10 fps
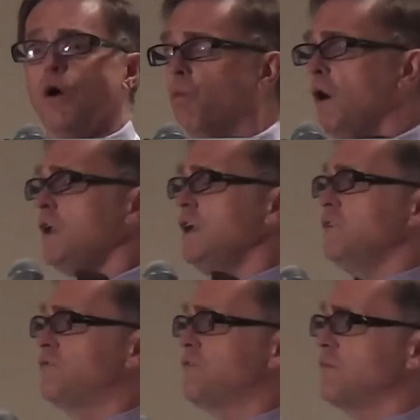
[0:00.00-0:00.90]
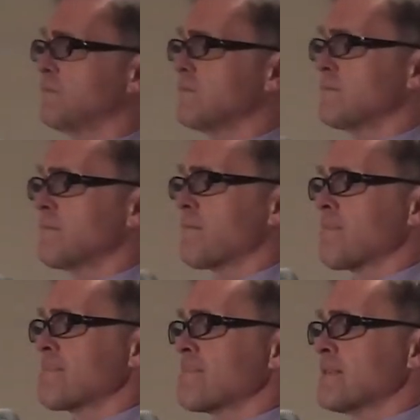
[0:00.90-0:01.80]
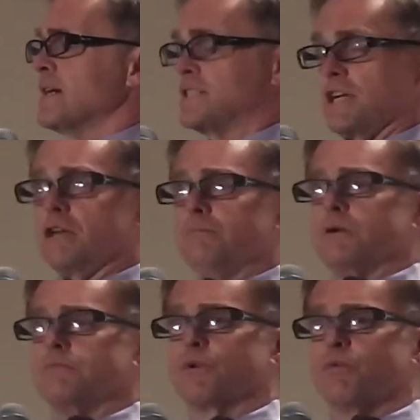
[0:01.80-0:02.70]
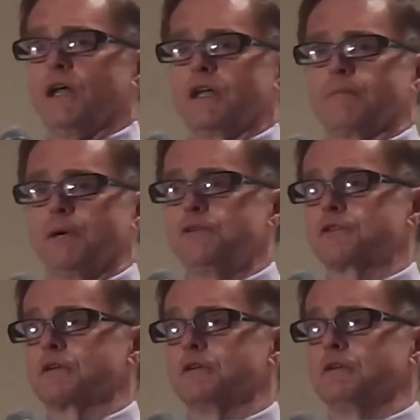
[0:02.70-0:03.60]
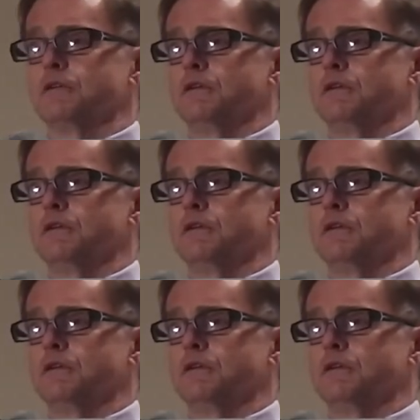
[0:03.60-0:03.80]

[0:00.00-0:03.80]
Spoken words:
What if a gentleman were riding a bicycle?